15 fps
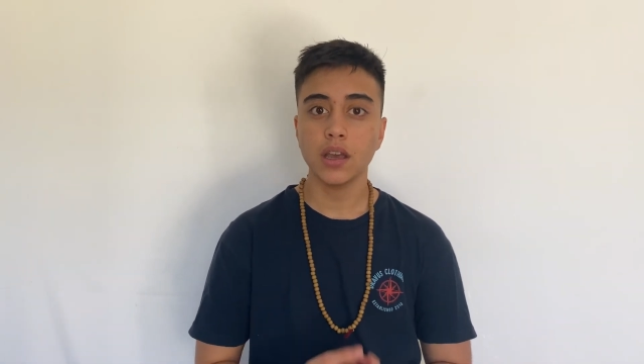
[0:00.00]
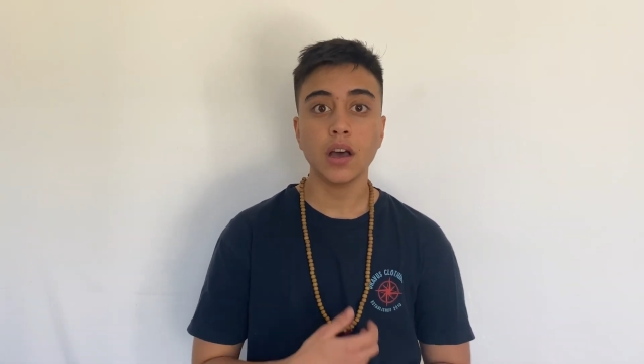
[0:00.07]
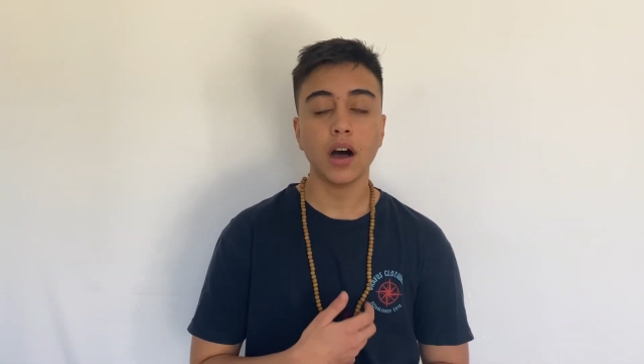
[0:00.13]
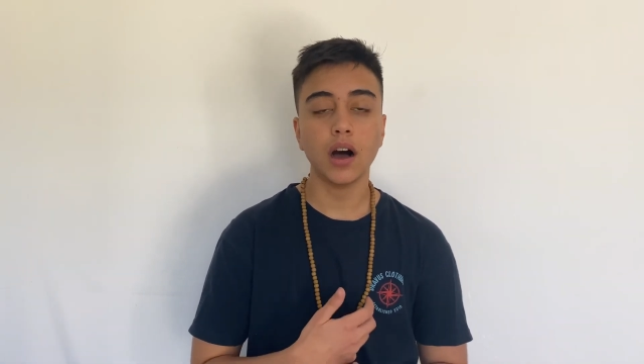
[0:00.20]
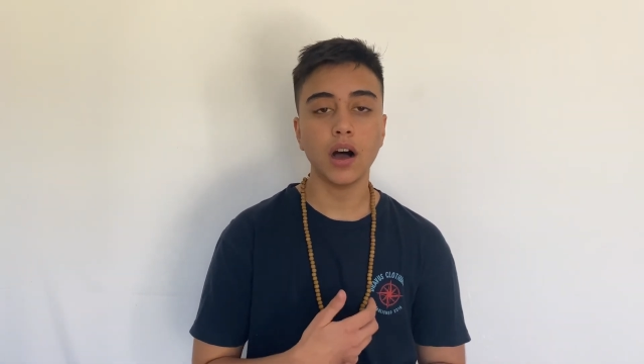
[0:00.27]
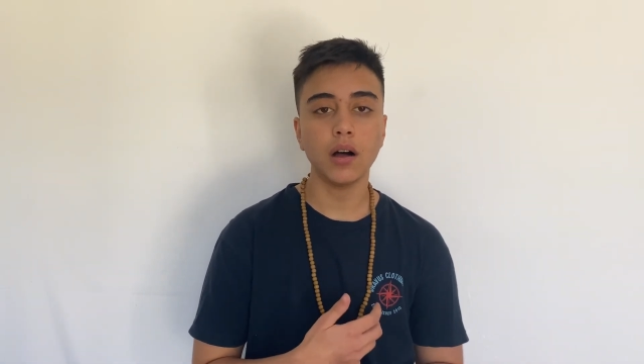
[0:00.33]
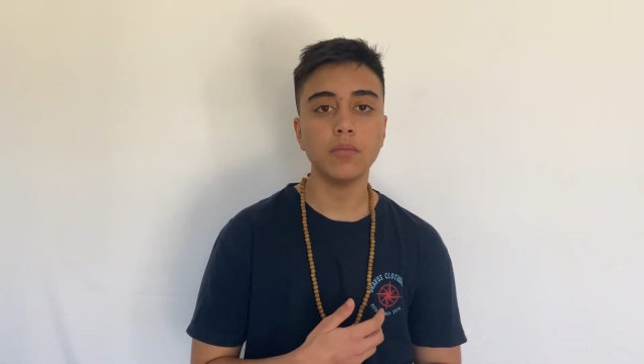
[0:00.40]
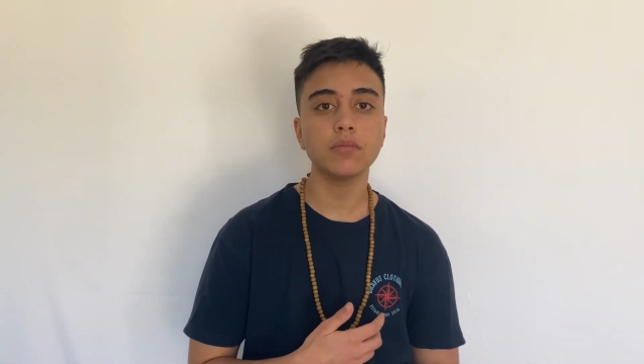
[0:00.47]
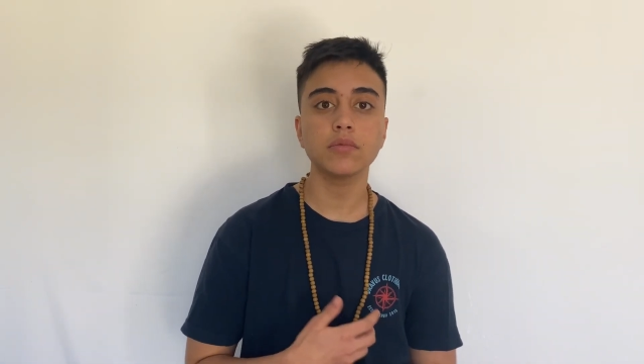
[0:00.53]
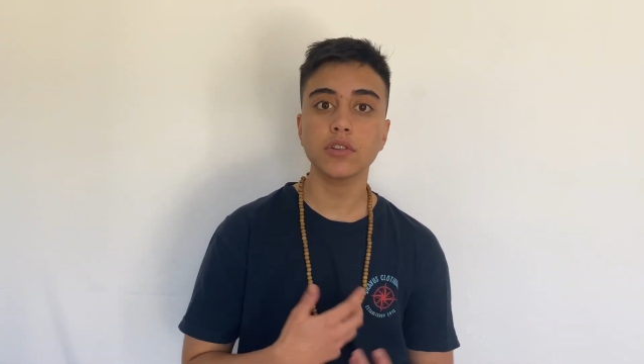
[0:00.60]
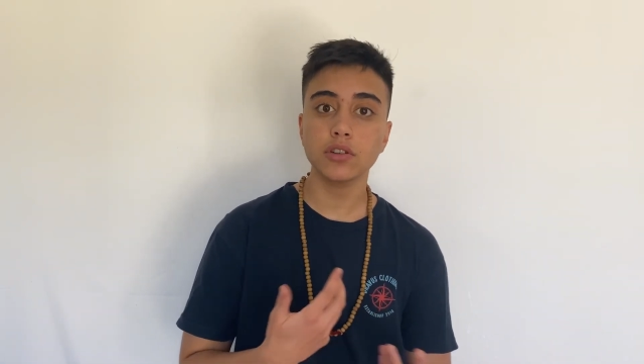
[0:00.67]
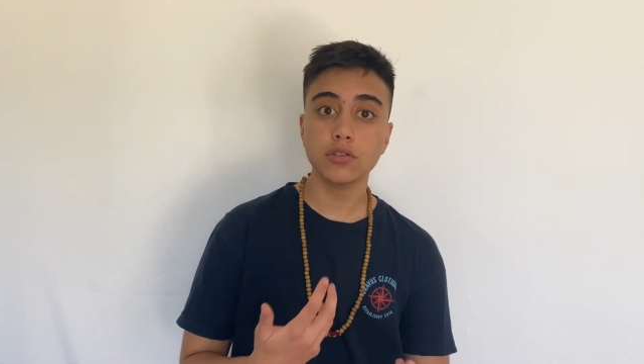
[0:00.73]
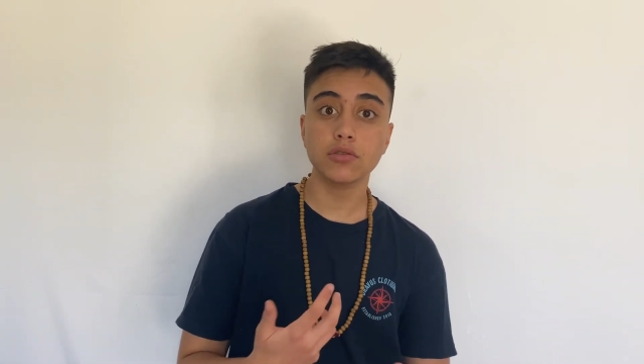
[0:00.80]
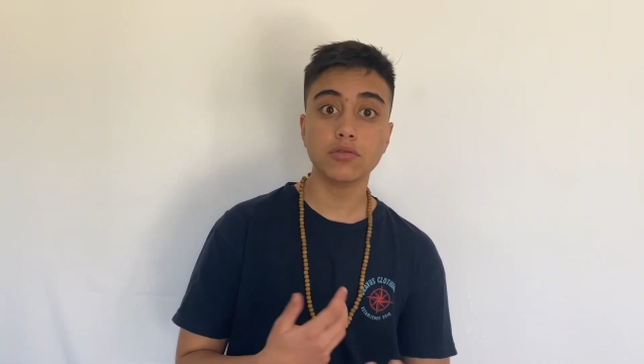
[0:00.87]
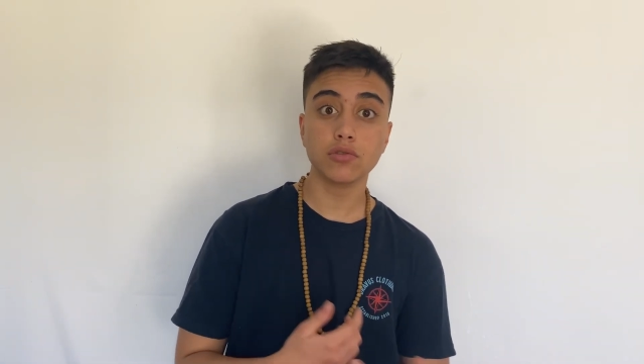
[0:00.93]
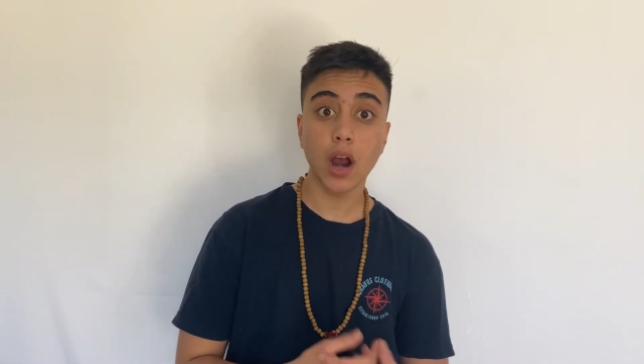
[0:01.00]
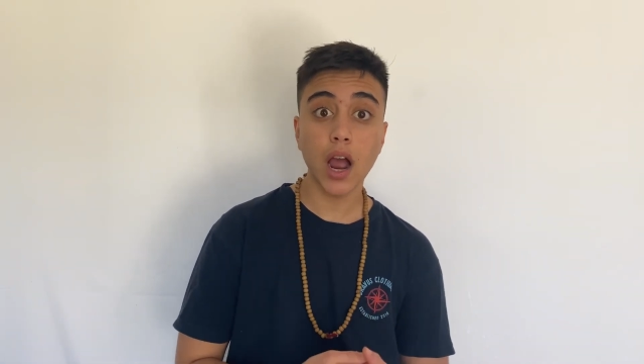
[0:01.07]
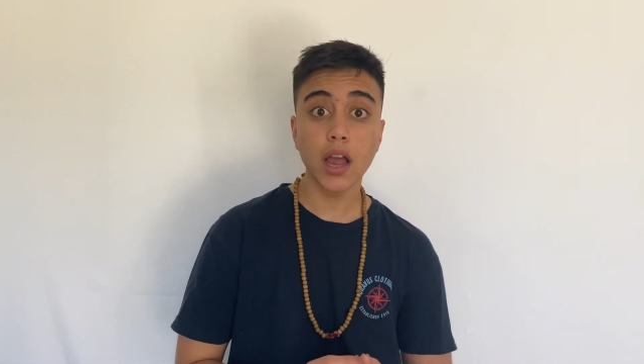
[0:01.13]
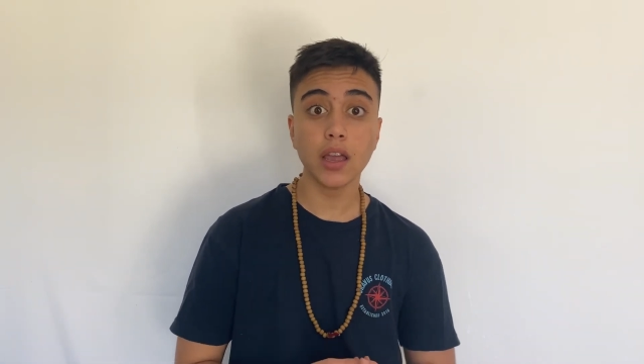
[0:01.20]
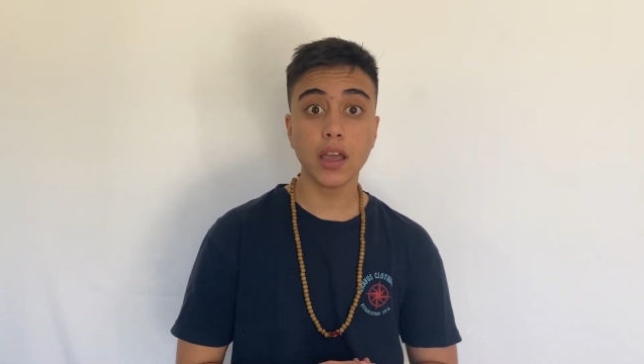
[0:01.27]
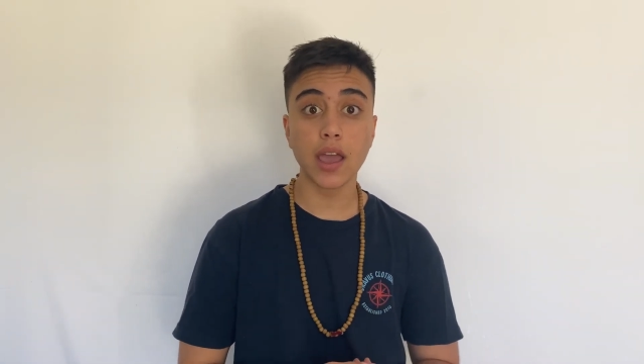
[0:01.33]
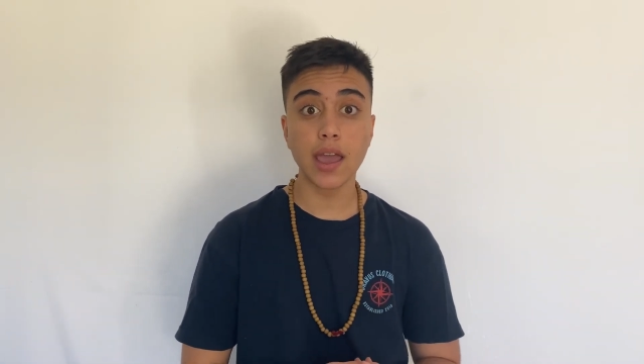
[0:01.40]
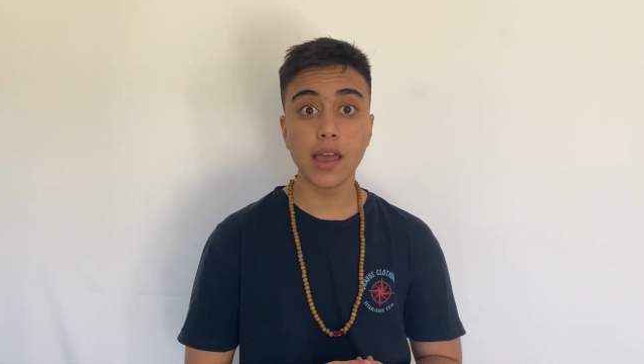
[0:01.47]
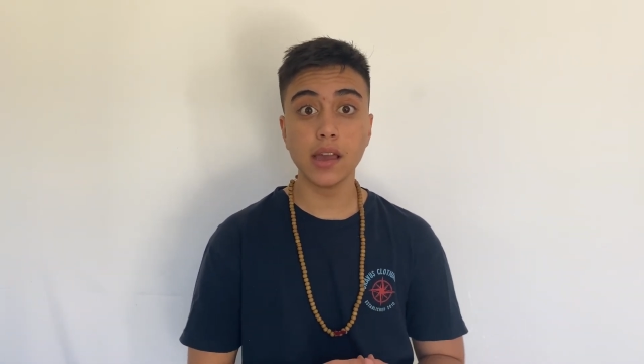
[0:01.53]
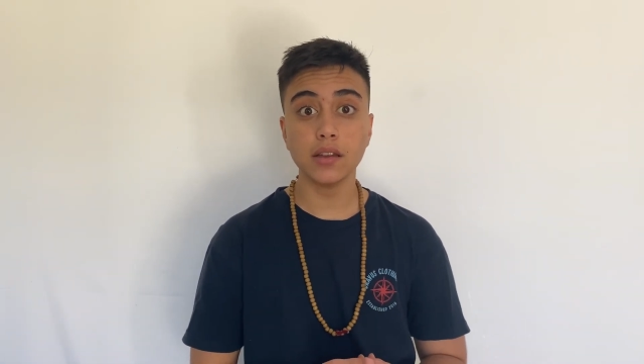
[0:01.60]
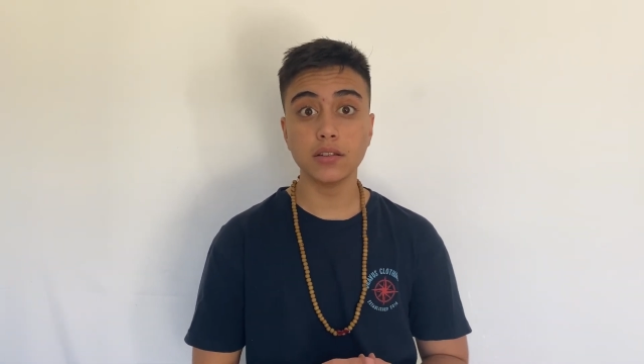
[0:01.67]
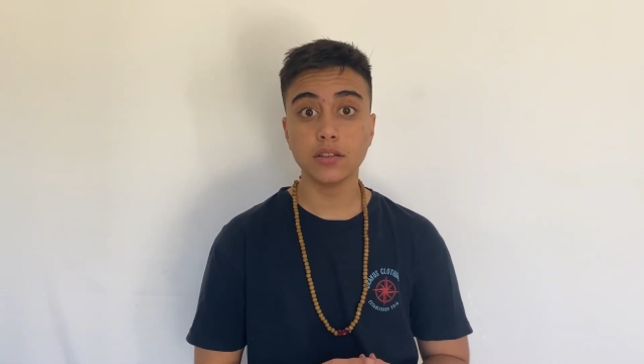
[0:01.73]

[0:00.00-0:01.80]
to try and